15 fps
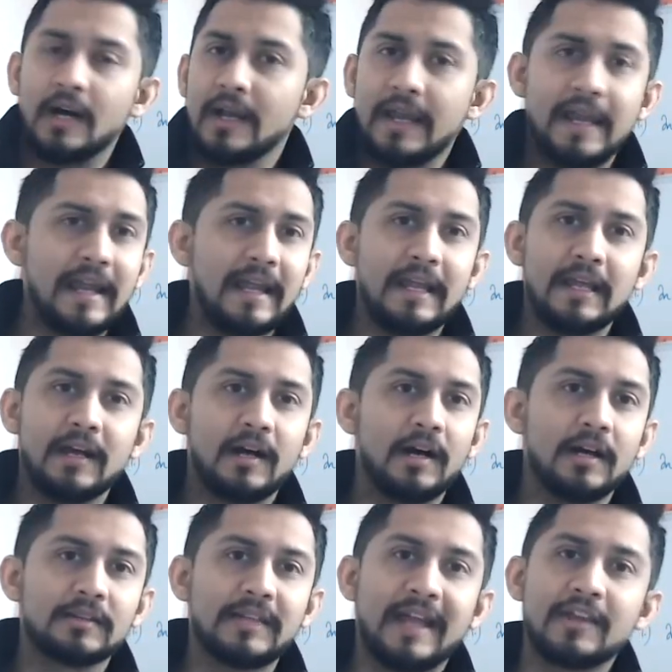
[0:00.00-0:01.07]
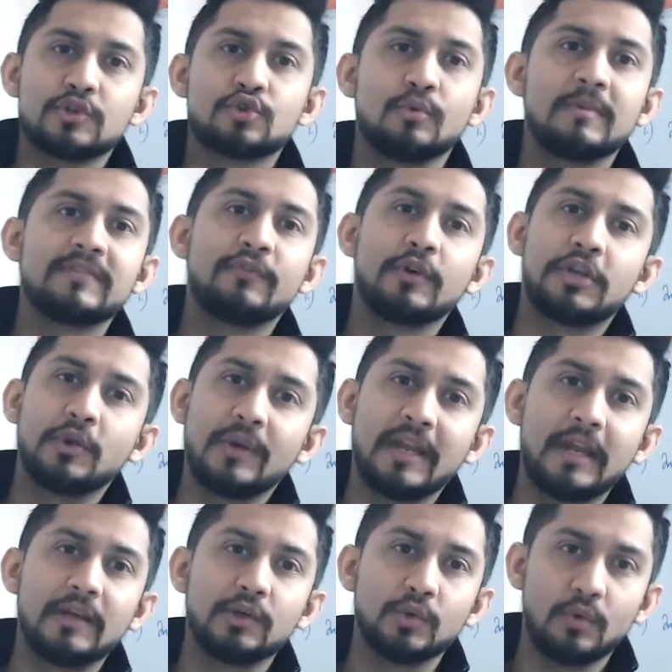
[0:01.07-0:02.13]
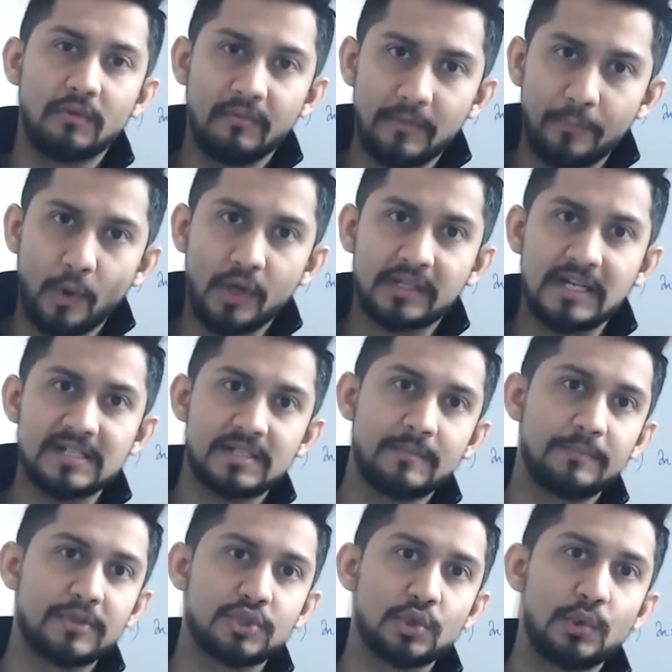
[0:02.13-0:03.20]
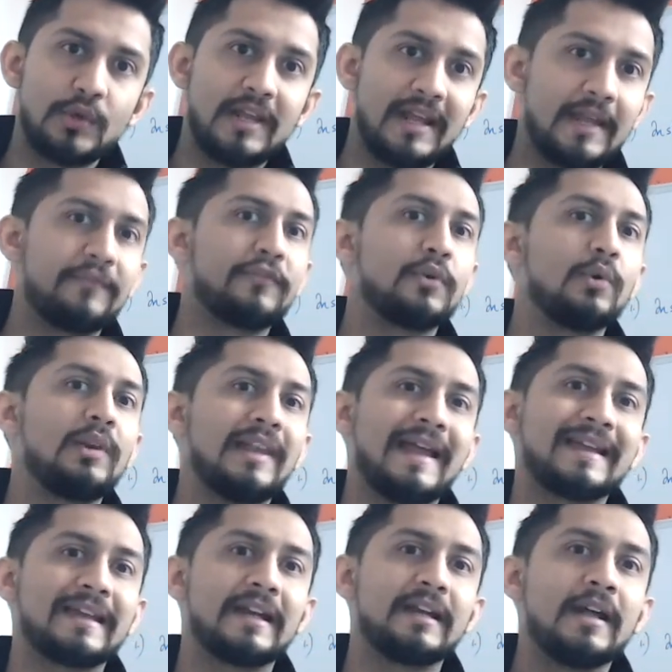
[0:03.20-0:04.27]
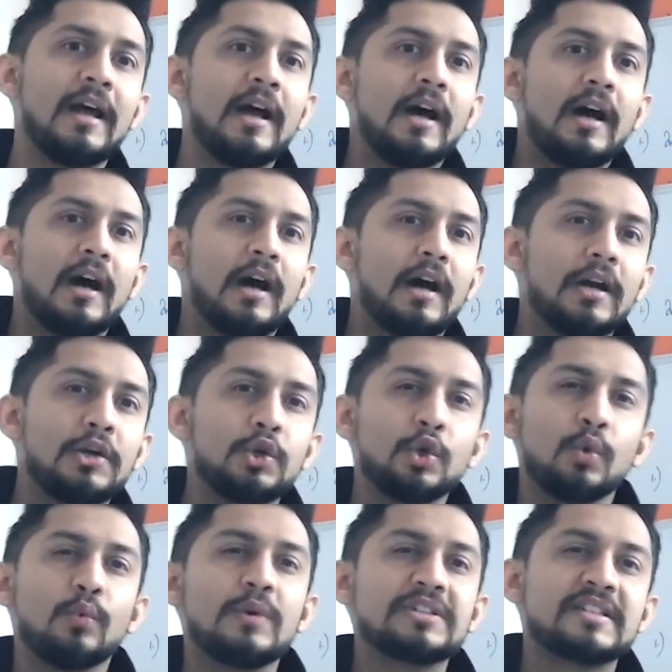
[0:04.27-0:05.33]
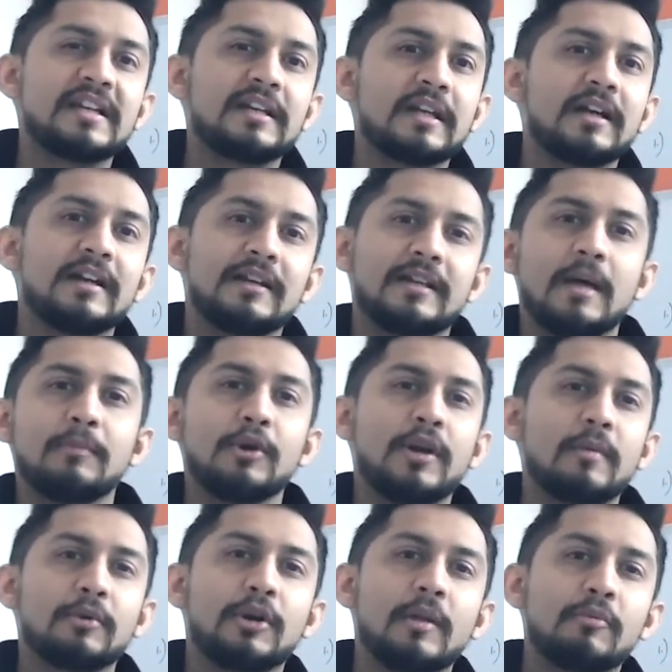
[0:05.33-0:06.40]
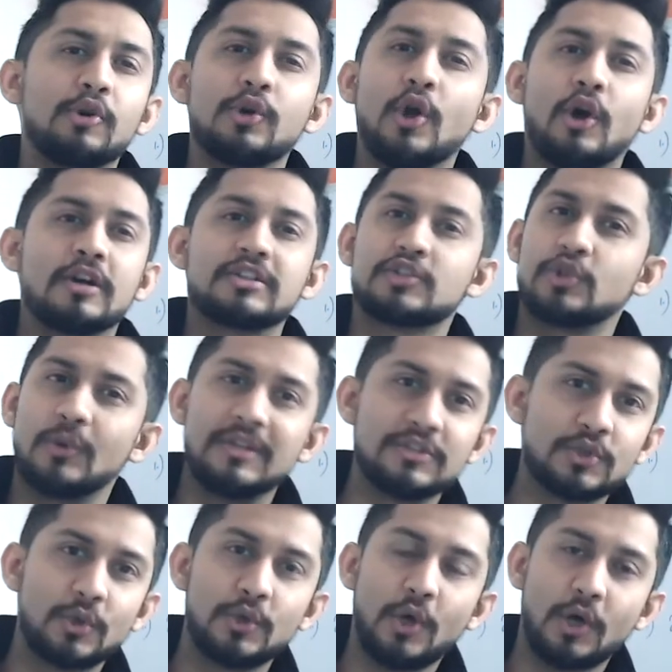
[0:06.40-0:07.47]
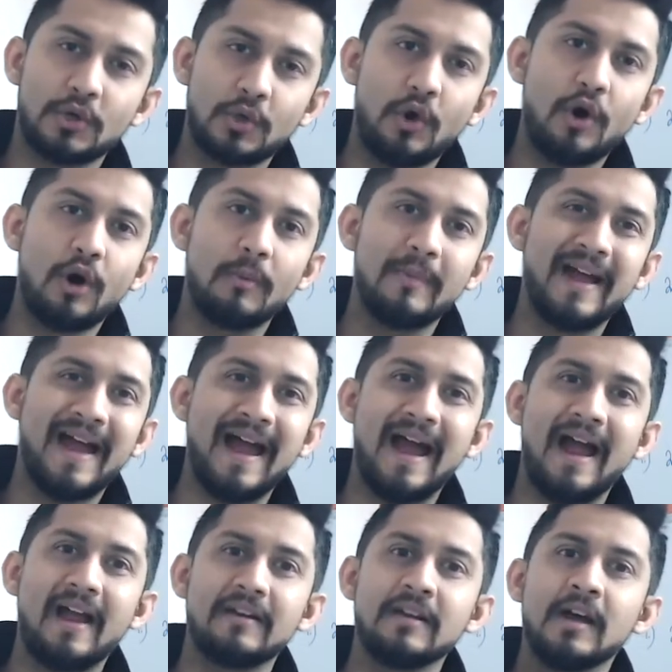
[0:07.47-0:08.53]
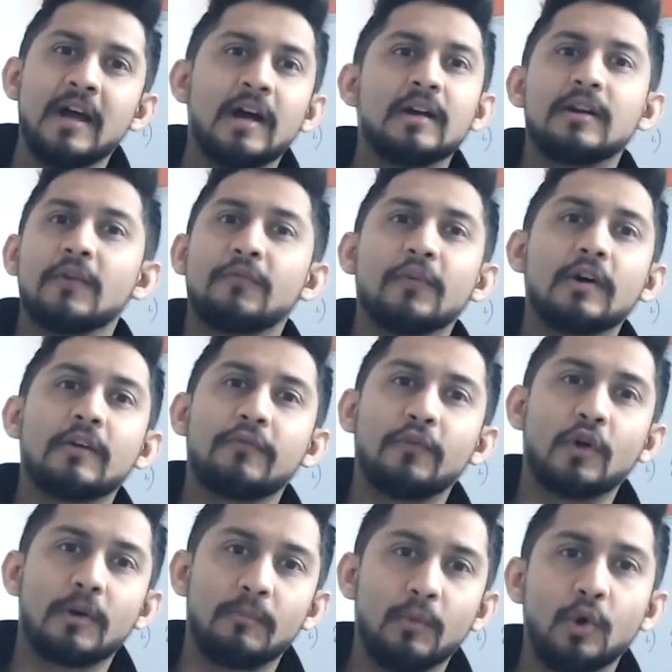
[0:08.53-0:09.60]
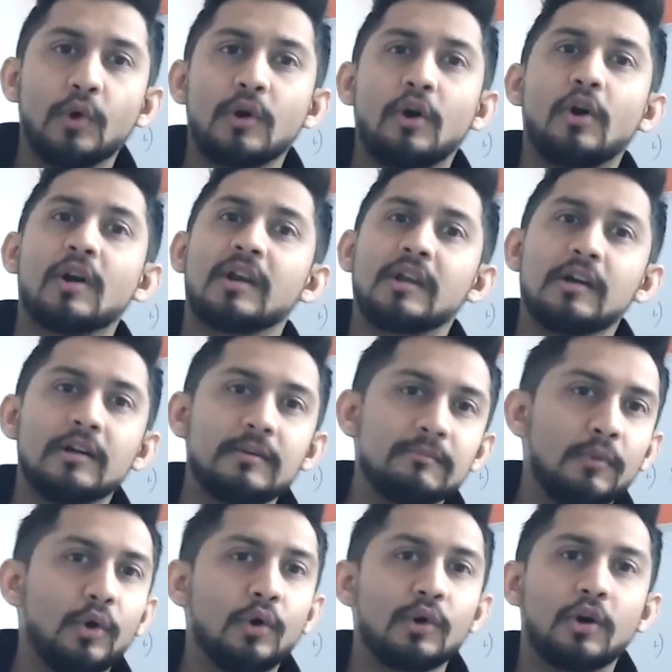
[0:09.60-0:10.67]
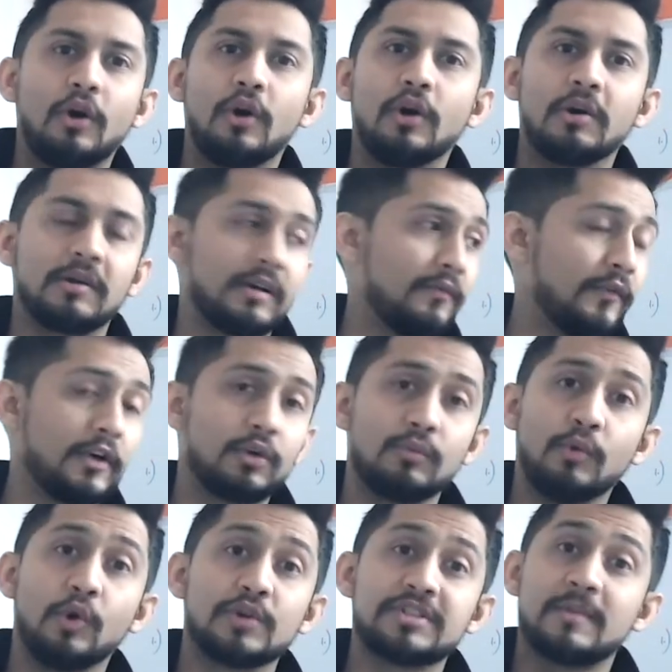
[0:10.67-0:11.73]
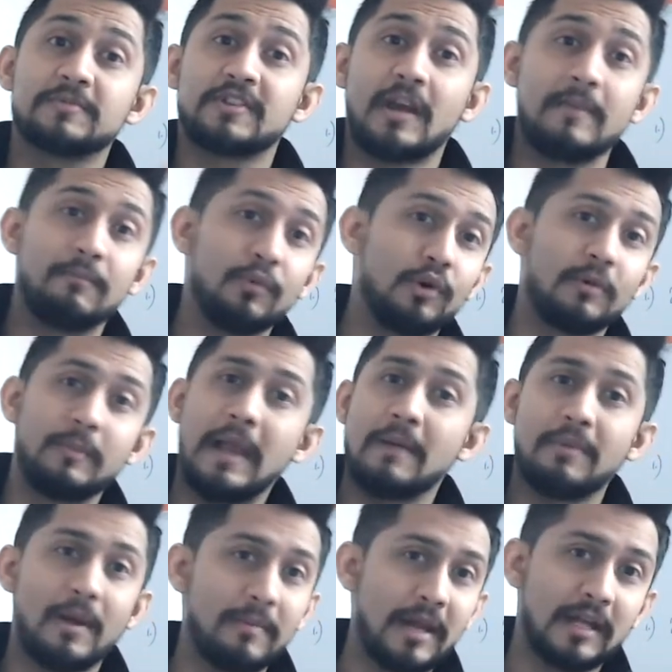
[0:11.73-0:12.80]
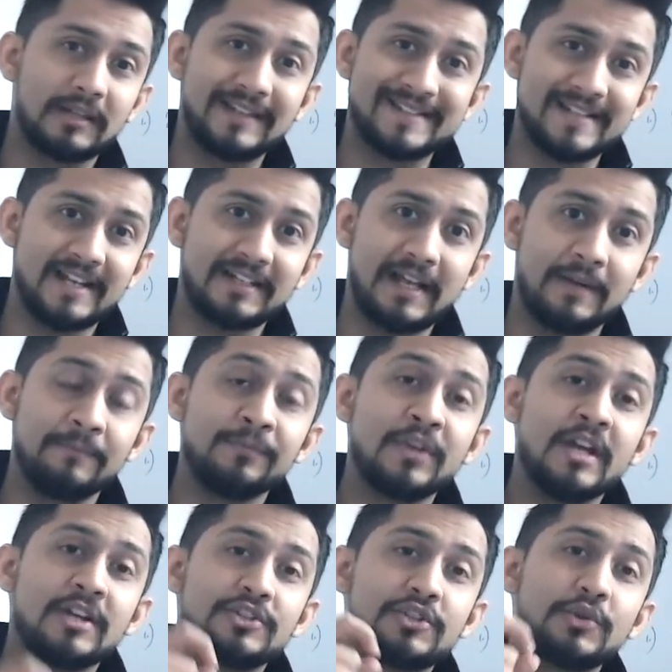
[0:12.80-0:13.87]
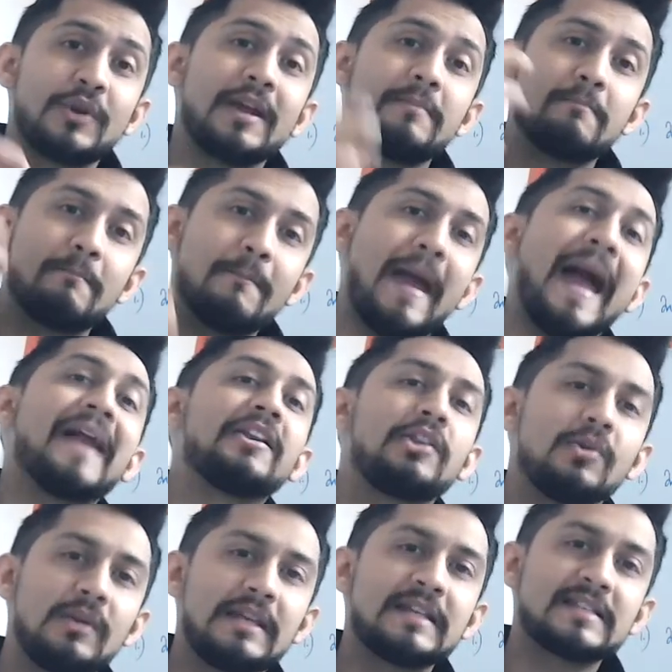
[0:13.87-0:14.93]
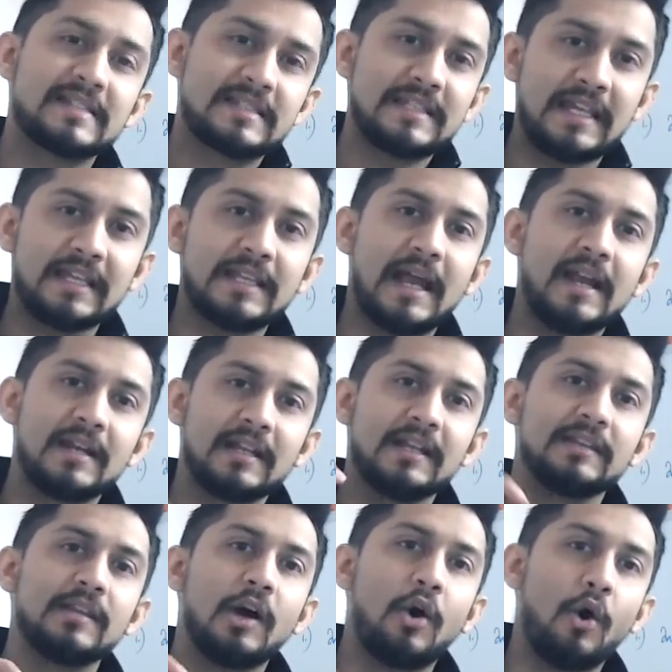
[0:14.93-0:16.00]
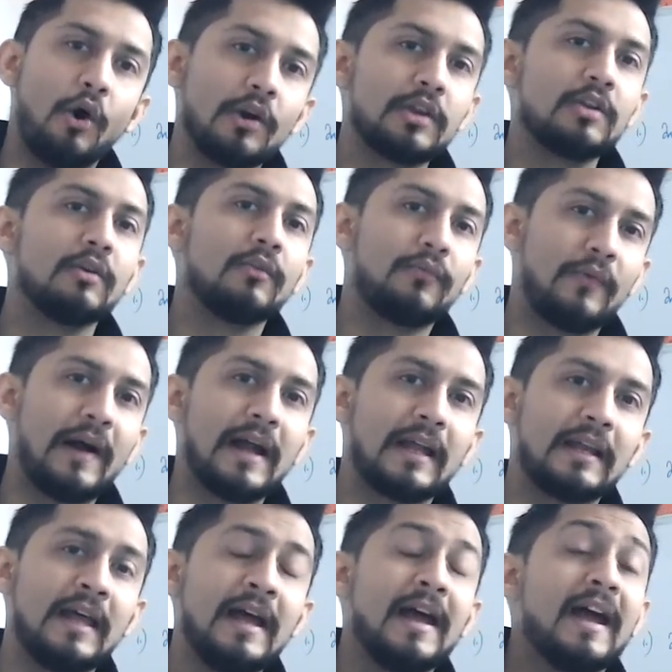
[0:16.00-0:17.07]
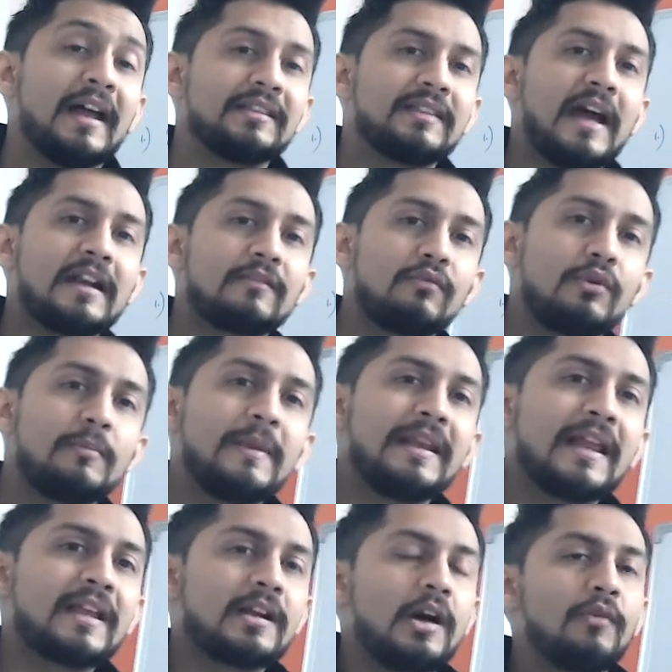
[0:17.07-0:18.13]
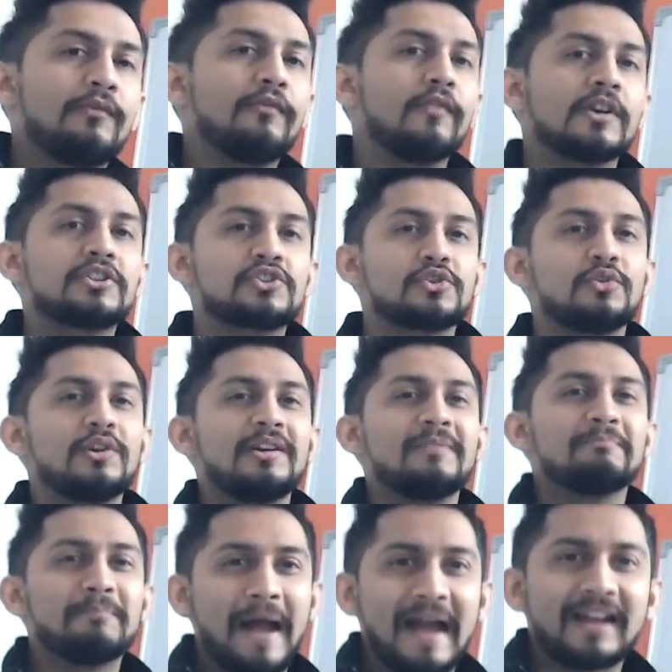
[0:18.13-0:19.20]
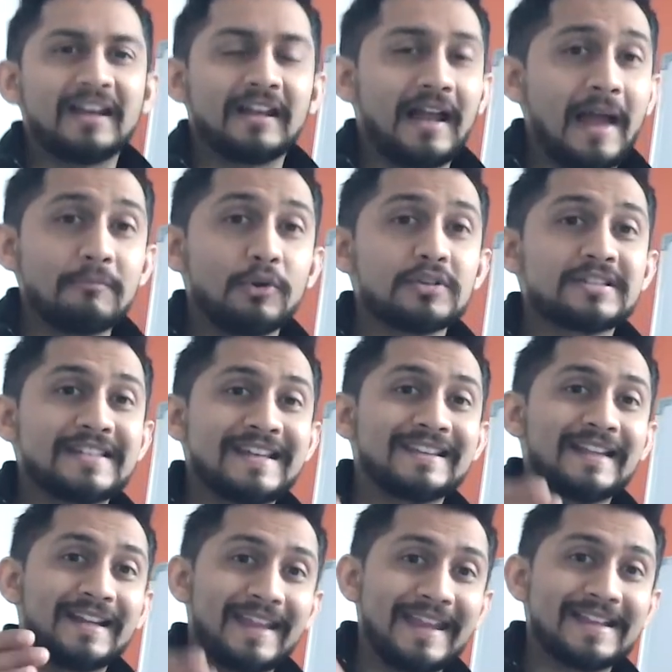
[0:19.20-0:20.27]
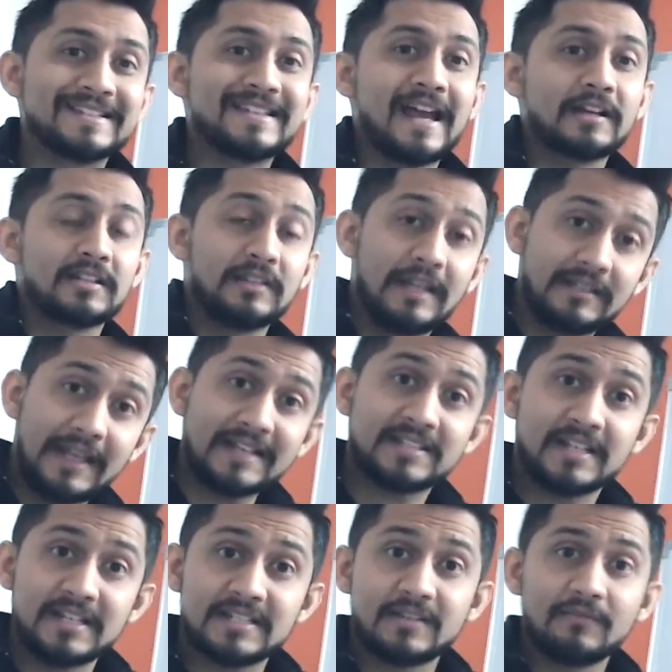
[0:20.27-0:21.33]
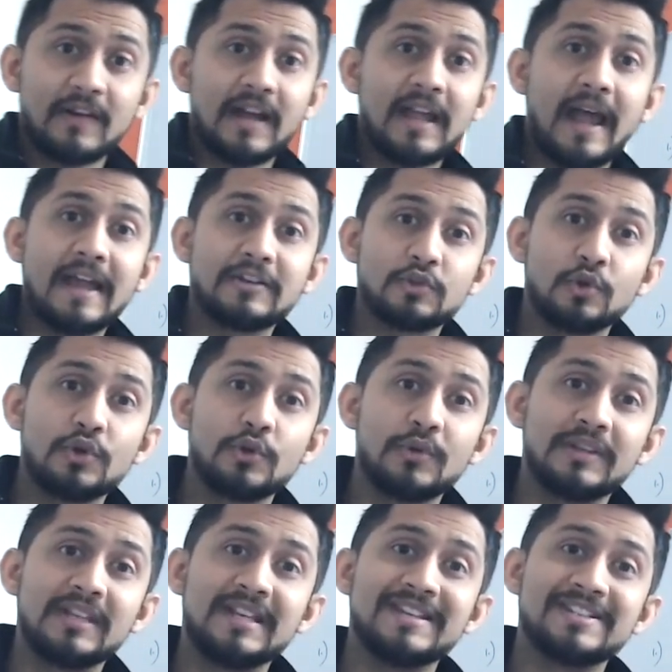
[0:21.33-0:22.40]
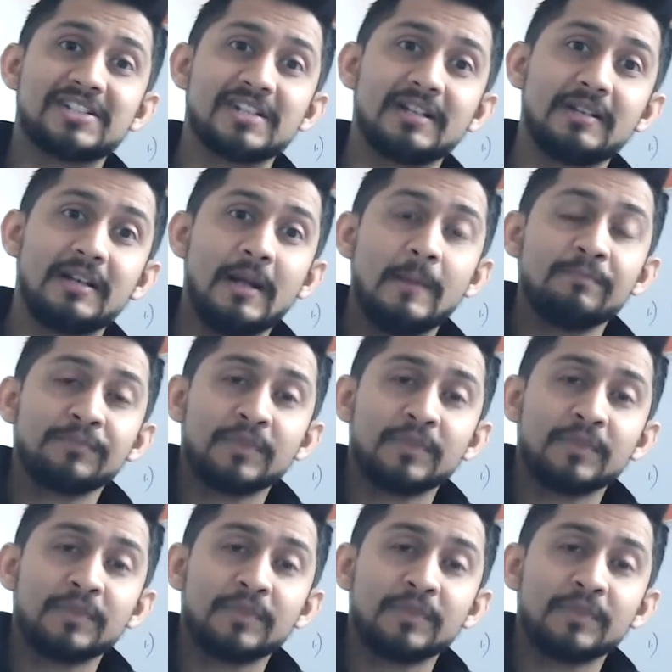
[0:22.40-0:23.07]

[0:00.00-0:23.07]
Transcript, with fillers: hey, thank you so much for tuning into our podcast episode. If you like it, do visit www.soandso.com and refer for more or learn more or refer to more, subscribe more, blah, blah, blah, things like that. So you can manually say that in the audio file and that would be like a virtual backlink. I'm not saying that exact, and that's the reason why I told you in the initial